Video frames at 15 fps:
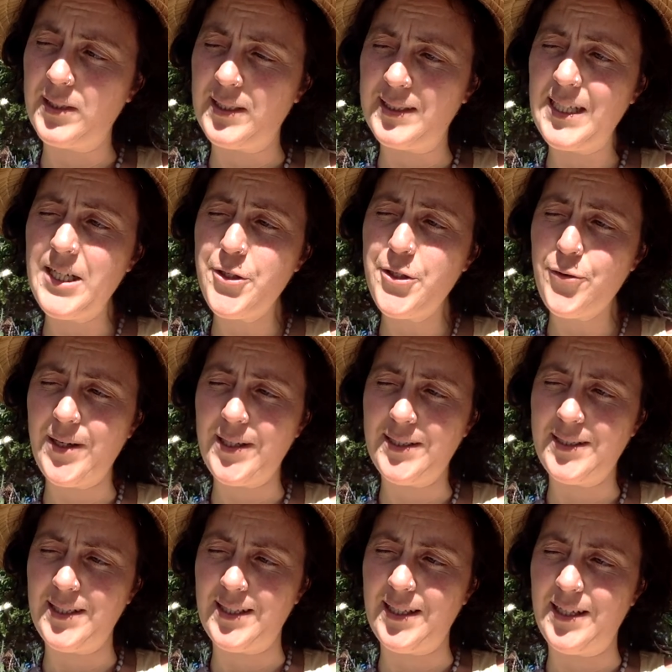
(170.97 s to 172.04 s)
as
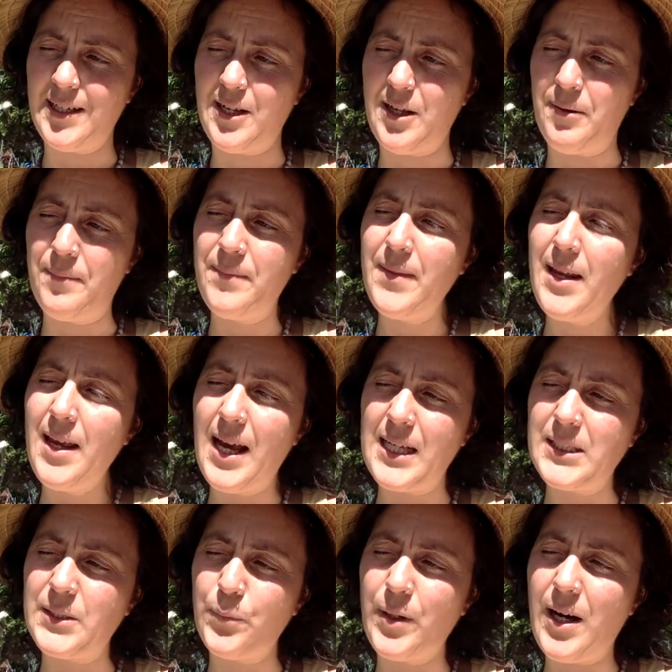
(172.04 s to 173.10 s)
interested in them
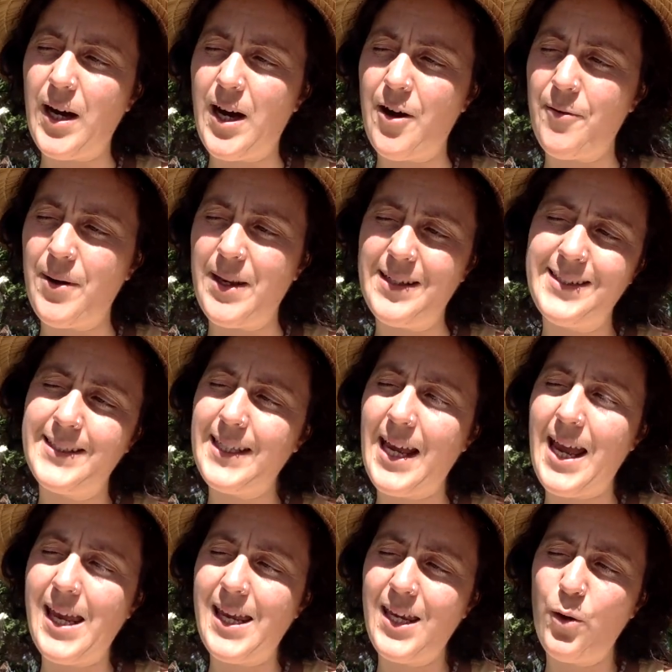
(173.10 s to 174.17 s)
as we are in,
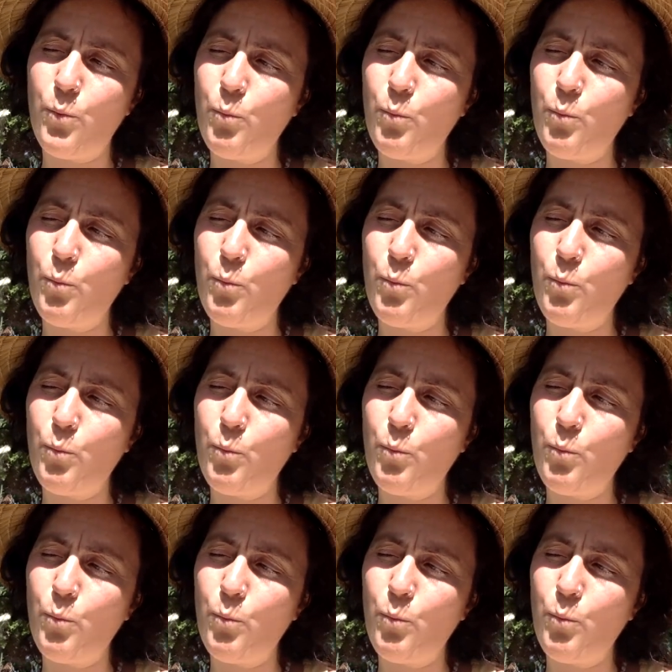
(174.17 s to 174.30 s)
say,